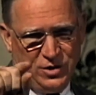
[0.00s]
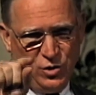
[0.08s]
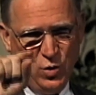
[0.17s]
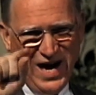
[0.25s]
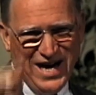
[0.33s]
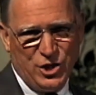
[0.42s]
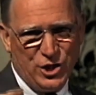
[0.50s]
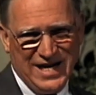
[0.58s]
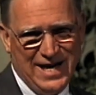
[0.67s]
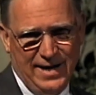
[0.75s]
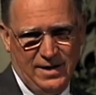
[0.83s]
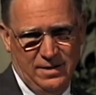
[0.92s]
to
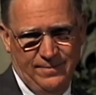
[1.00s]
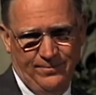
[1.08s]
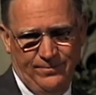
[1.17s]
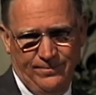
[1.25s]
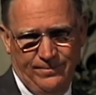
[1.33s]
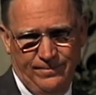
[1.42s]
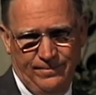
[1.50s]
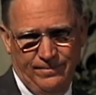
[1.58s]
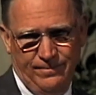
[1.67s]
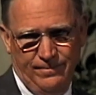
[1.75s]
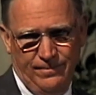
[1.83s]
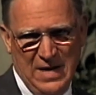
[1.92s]
undertake
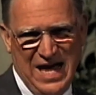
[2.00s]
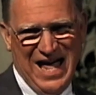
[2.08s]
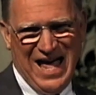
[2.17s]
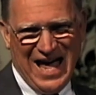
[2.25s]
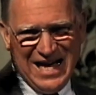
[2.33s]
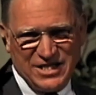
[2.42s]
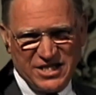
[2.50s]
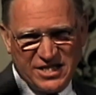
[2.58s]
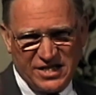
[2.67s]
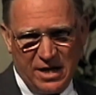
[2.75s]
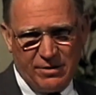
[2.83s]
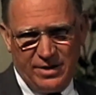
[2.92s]
a
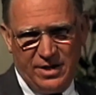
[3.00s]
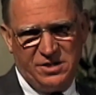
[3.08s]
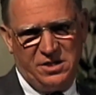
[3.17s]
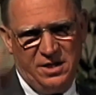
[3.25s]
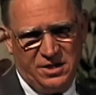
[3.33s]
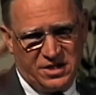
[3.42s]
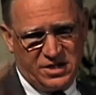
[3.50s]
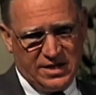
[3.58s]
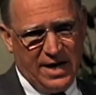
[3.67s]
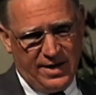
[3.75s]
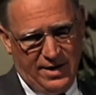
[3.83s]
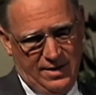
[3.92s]
serious
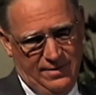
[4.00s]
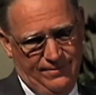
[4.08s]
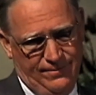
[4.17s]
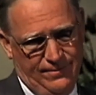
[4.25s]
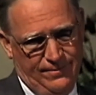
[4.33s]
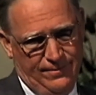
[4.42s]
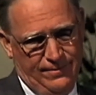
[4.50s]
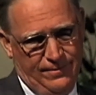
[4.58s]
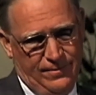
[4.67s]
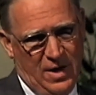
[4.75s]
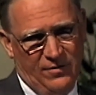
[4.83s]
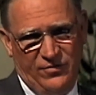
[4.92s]
study
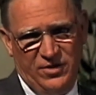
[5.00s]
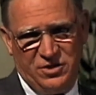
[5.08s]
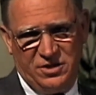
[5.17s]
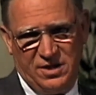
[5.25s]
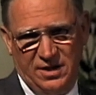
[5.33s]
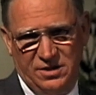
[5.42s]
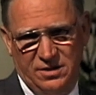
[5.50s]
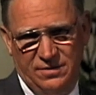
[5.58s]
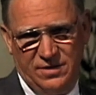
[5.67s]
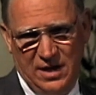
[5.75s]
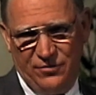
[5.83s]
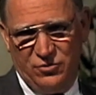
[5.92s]
of Ephesians 6,
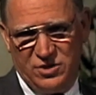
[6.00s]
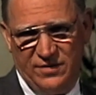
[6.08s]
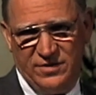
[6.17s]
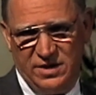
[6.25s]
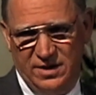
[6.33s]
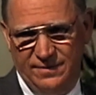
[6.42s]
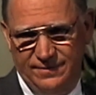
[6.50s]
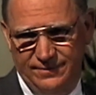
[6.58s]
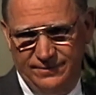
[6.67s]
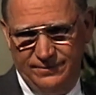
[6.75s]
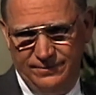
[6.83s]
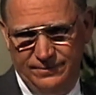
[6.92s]
10 through 17.
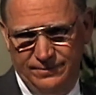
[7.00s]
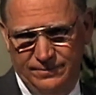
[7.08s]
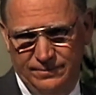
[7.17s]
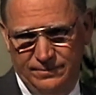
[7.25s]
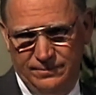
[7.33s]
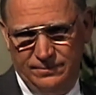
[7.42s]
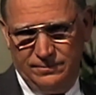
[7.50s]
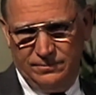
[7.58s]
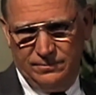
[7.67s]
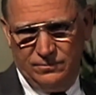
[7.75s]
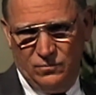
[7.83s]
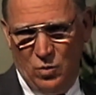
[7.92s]

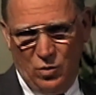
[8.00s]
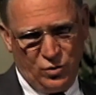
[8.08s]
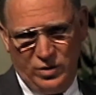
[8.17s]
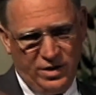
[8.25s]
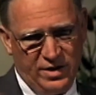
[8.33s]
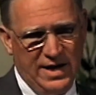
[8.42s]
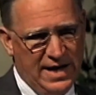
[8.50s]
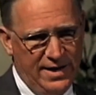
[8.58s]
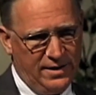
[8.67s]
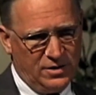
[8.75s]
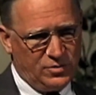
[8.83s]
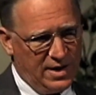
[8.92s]
We won't do it here
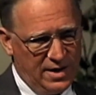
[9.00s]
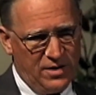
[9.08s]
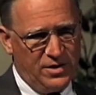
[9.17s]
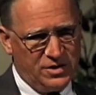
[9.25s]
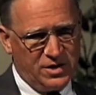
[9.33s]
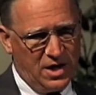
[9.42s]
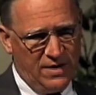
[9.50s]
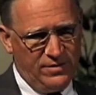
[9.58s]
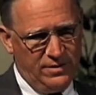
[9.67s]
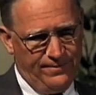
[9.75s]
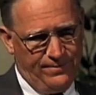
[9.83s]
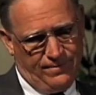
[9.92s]
tonight because we've got other things to
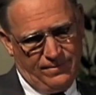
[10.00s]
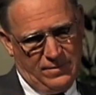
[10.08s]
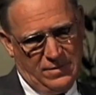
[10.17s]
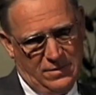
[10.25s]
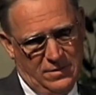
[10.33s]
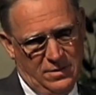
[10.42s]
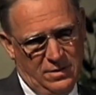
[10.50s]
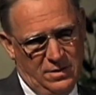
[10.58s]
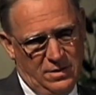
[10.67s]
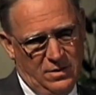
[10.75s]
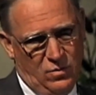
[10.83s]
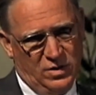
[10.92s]
cover.
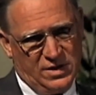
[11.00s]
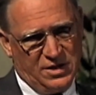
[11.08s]
We'll